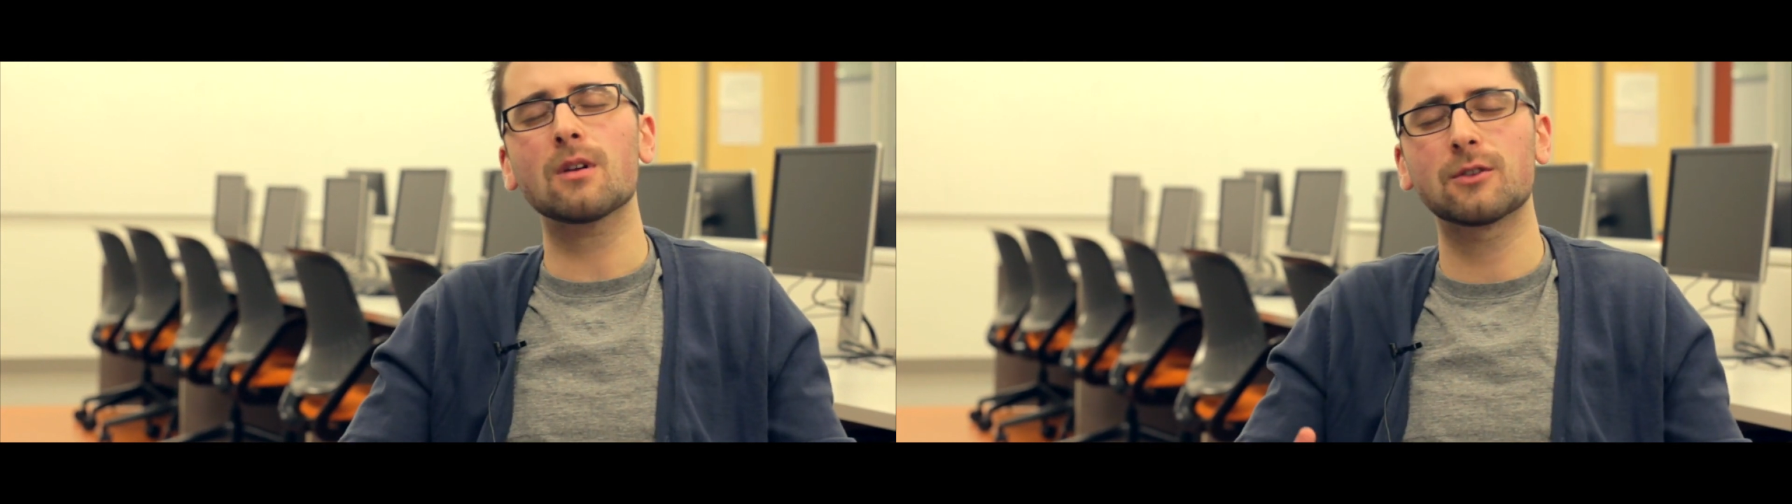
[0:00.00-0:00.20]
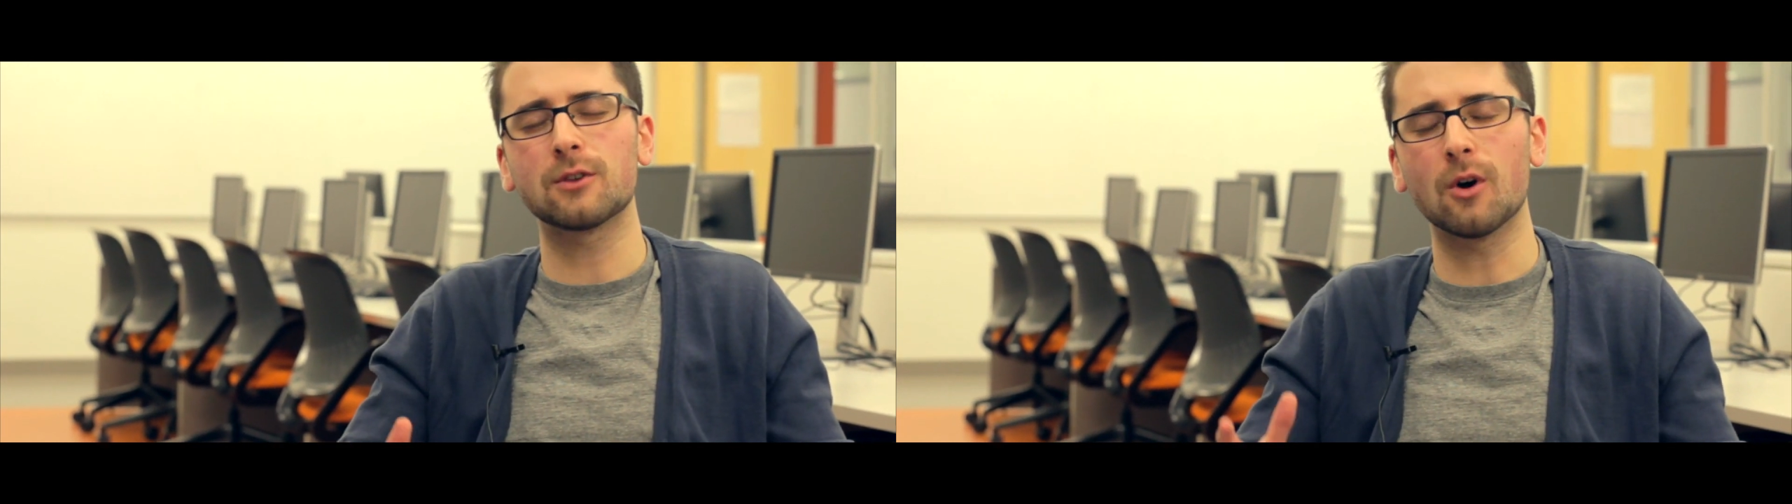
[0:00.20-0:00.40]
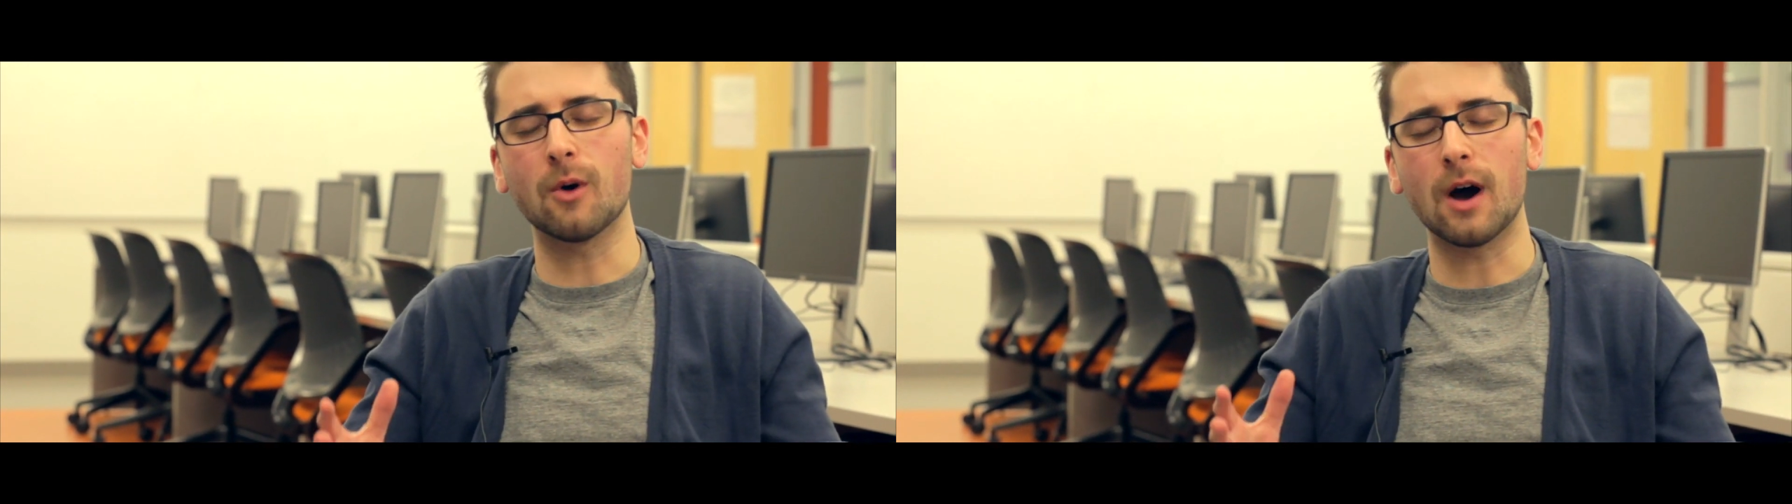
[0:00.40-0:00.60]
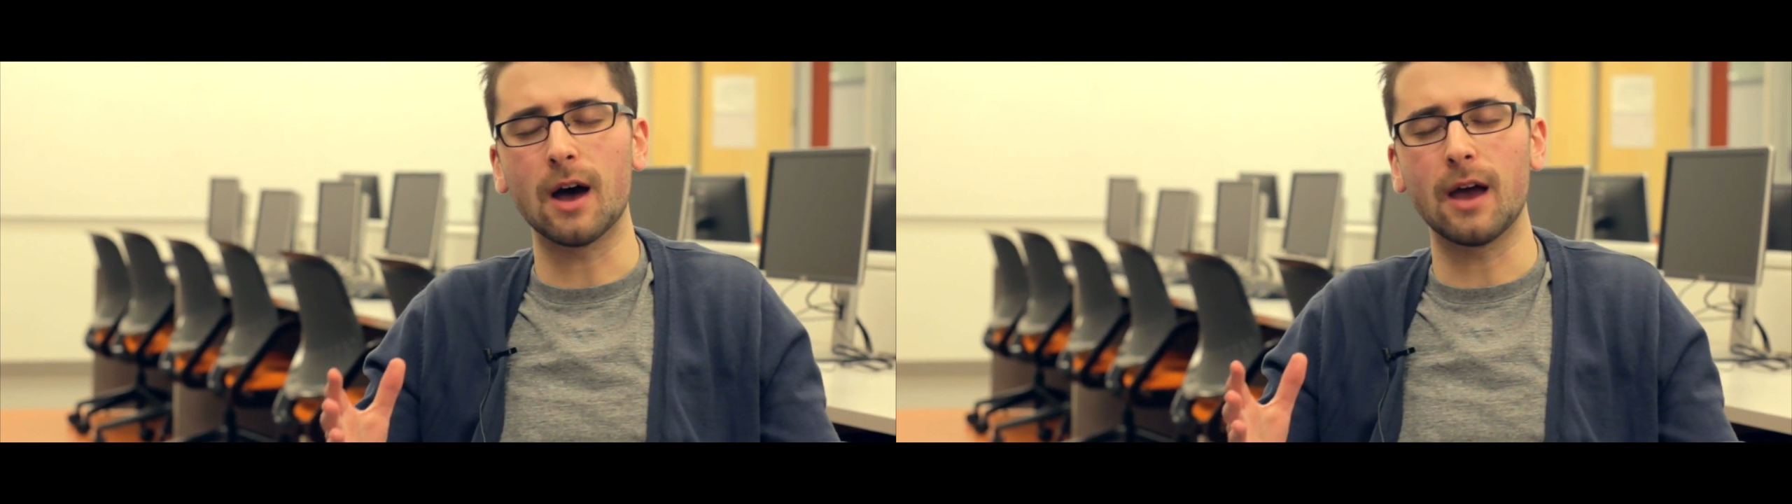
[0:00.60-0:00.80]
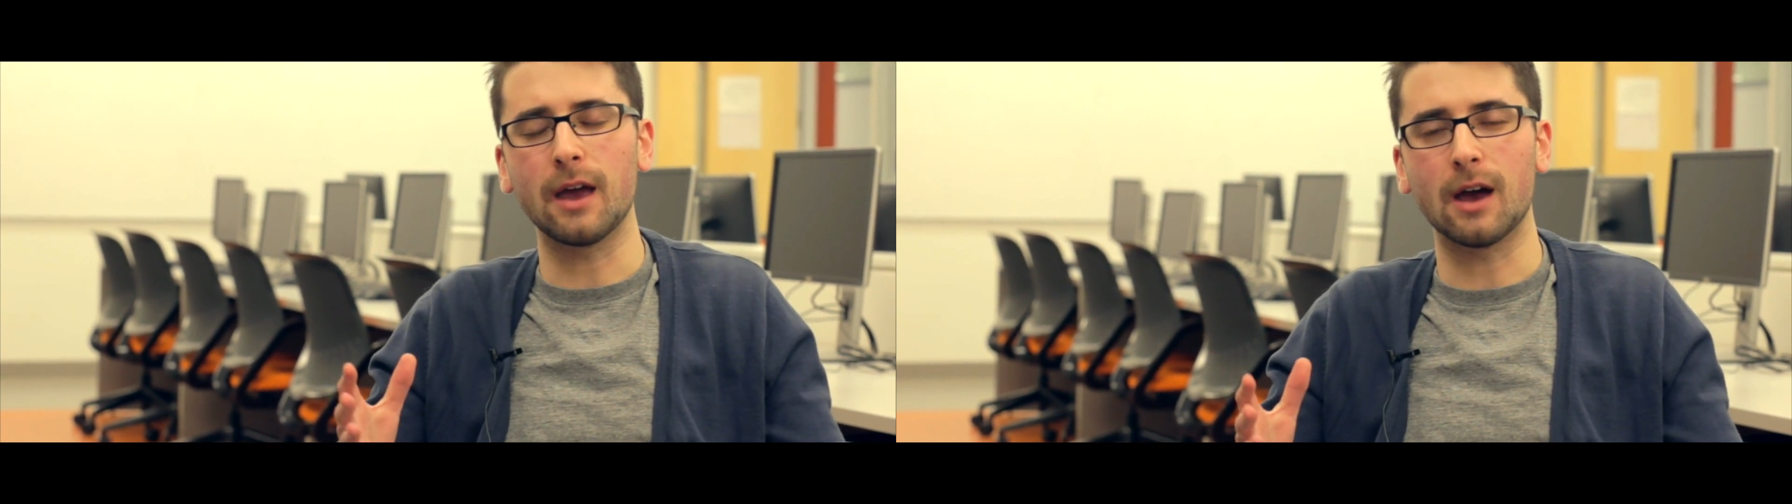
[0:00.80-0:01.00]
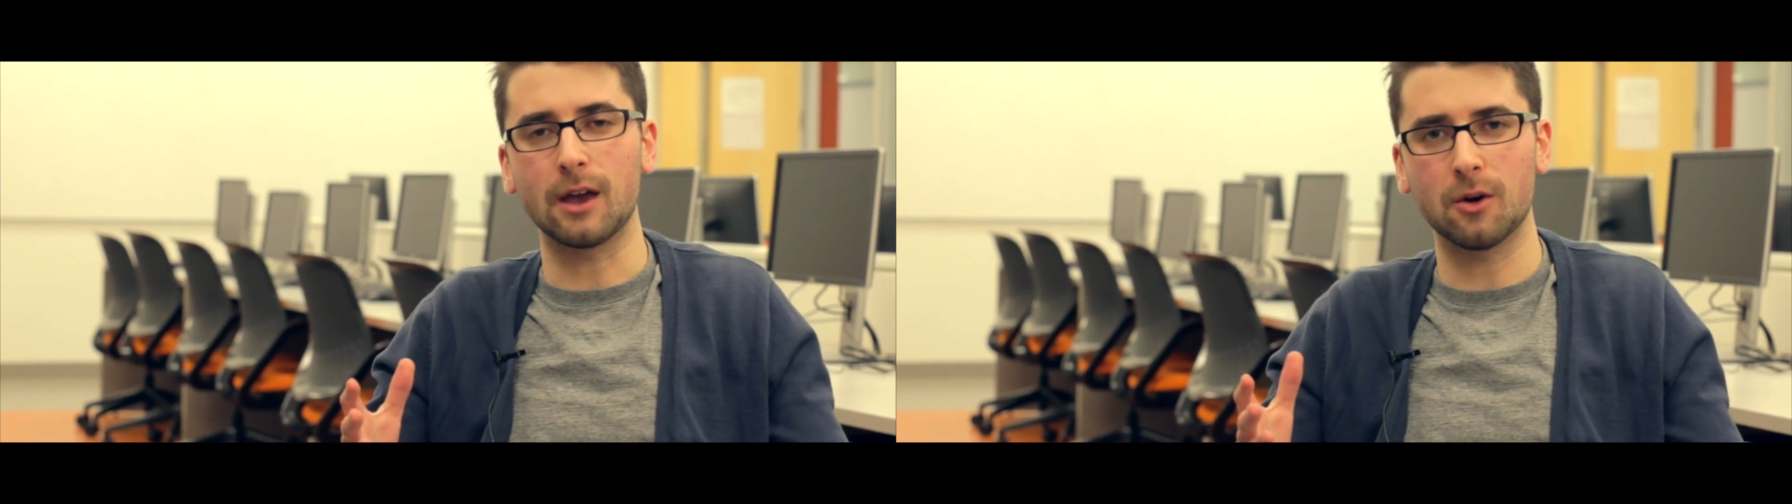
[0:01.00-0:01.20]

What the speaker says: So I